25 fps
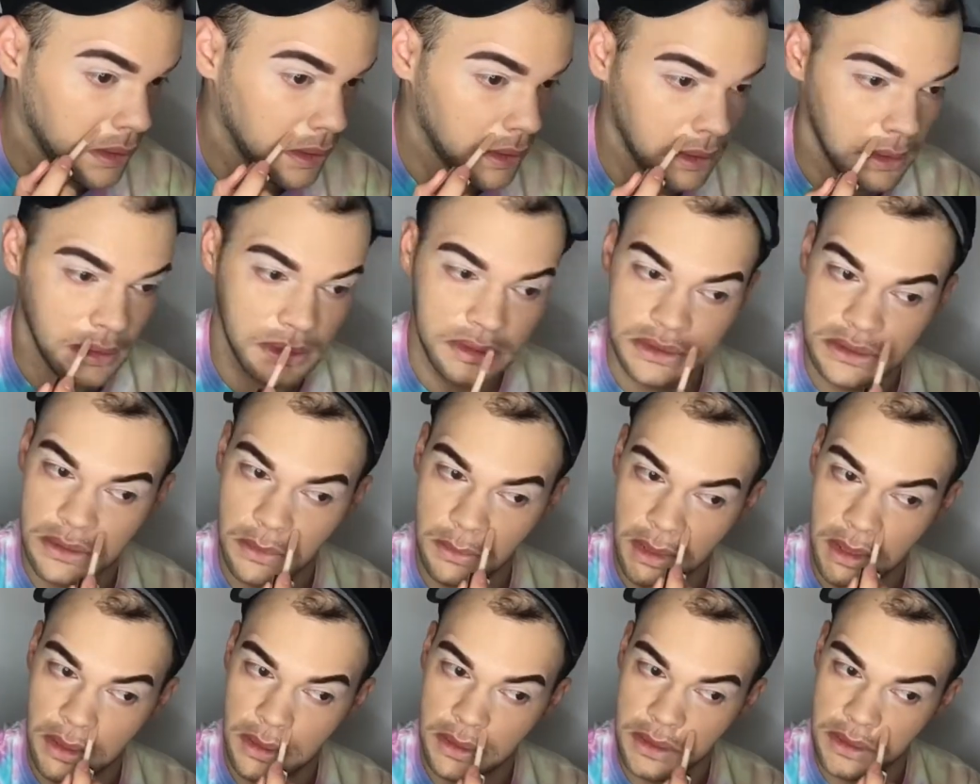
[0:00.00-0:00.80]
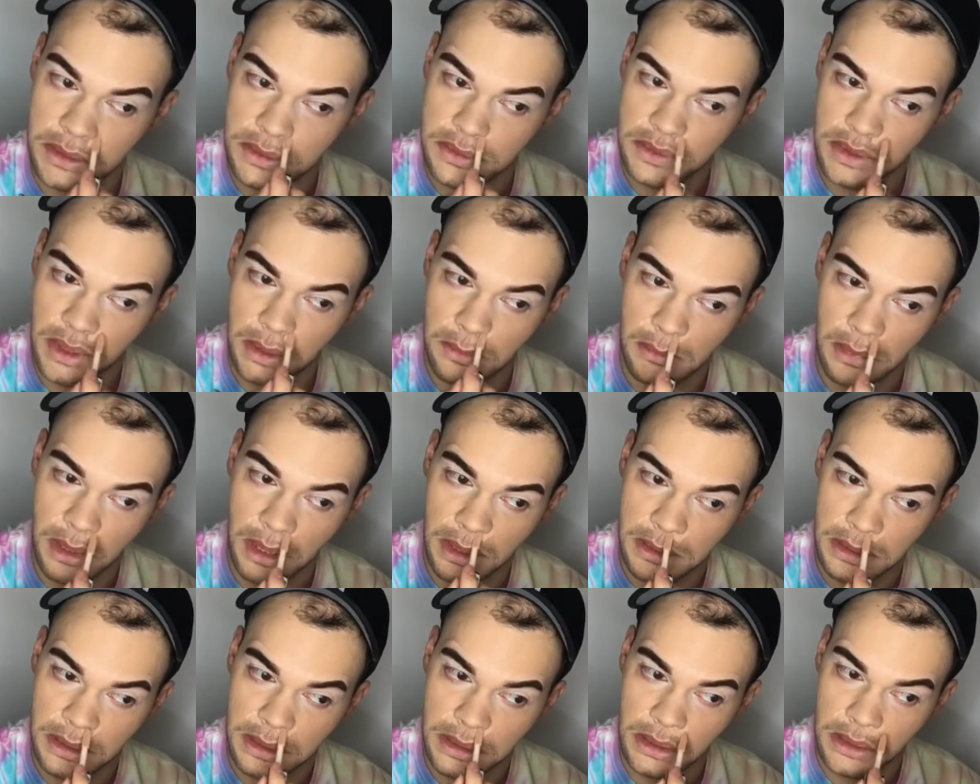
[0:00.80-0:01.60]
In some areas that might
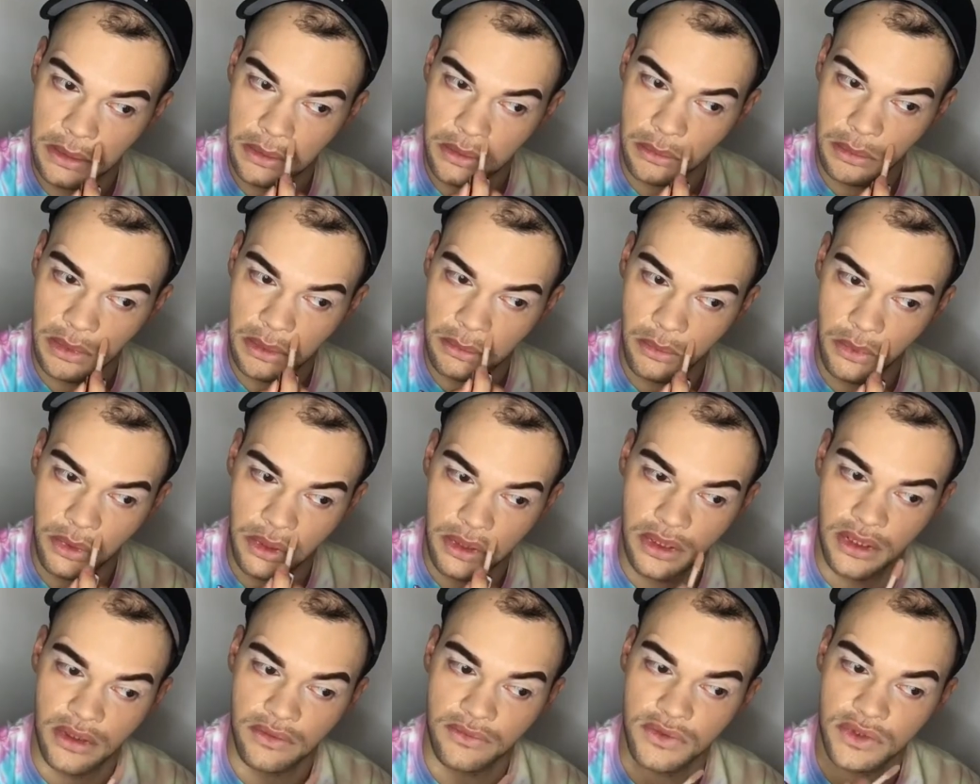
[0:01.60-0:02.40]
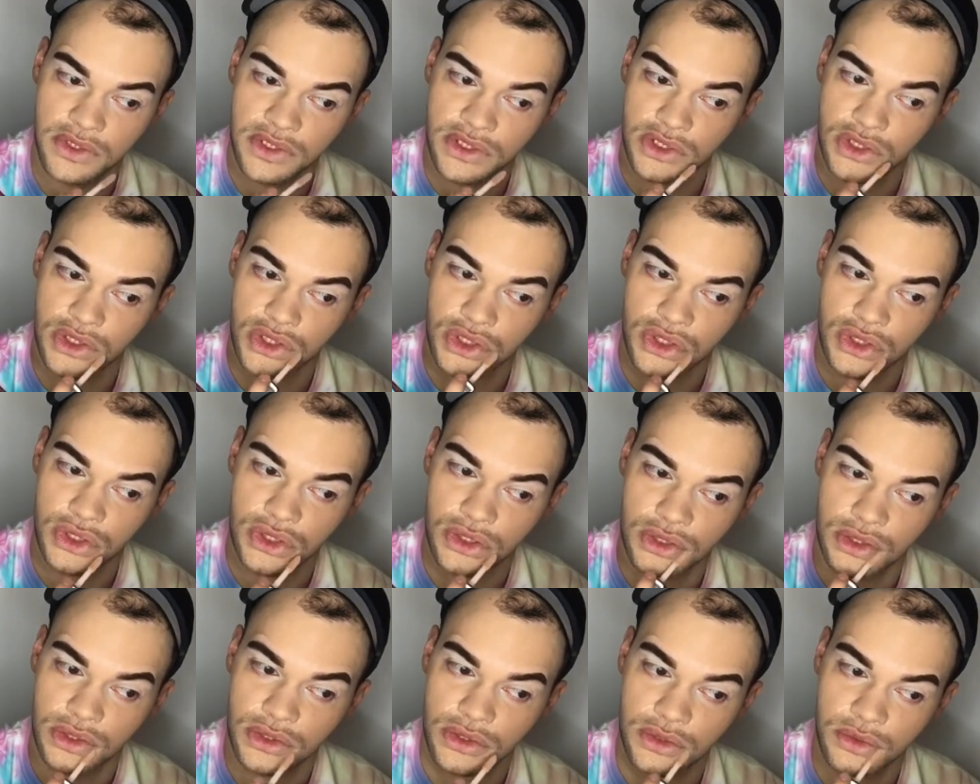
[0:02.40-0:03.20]
need a little bit more coverage,
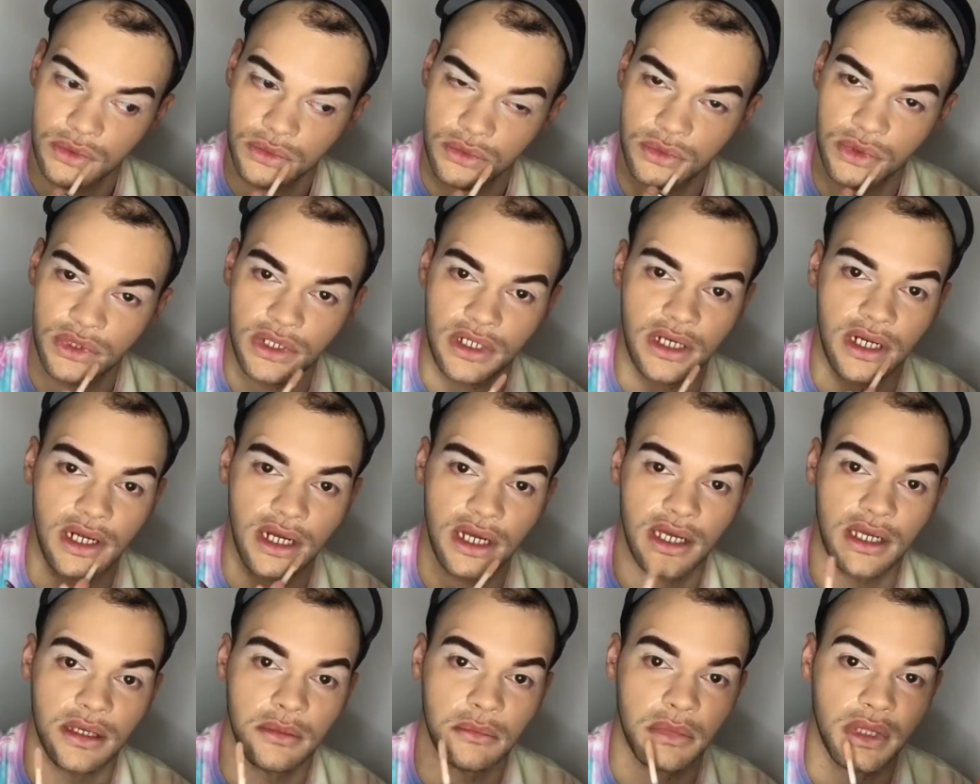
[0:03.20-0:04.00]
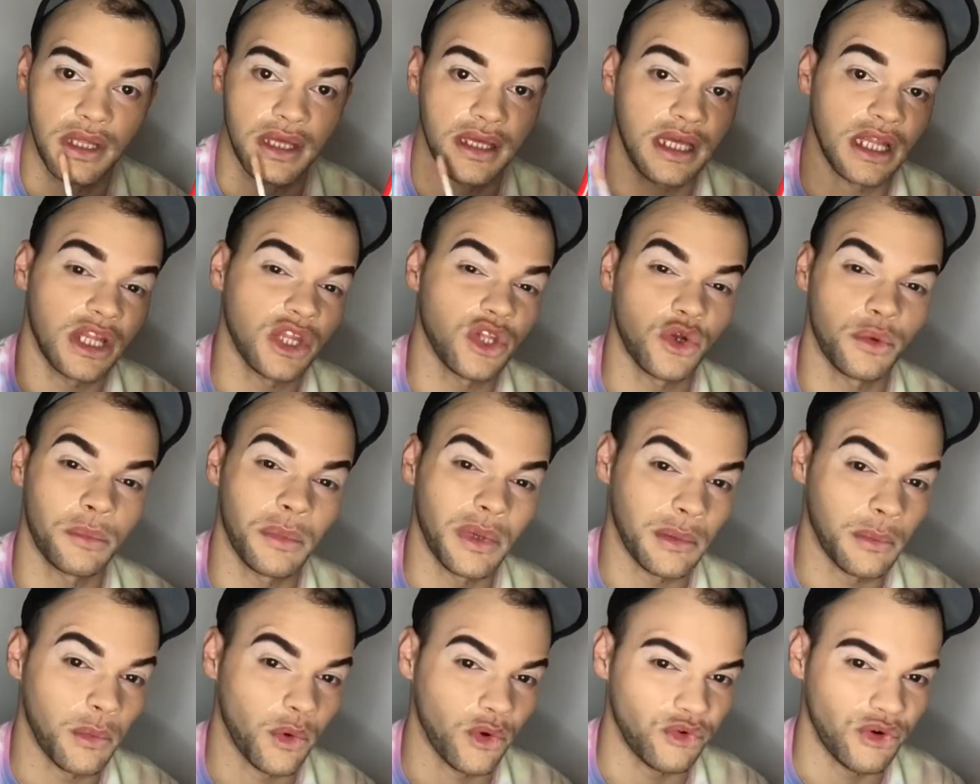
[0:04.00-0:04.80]
where I'm like a little bit
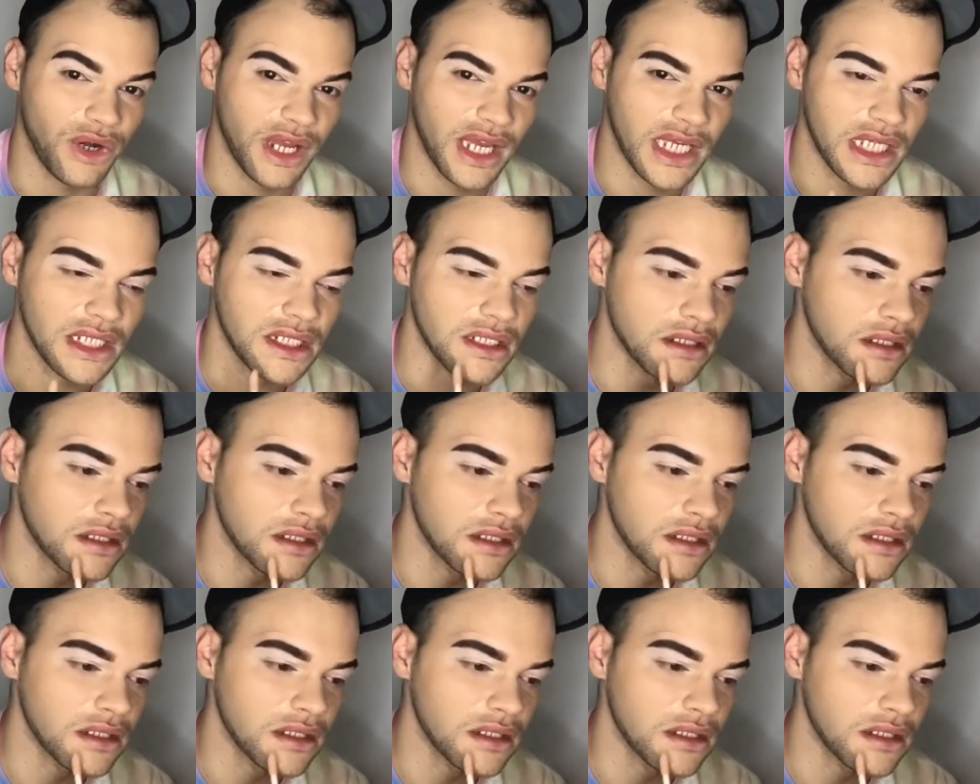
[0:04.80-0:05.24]
more red.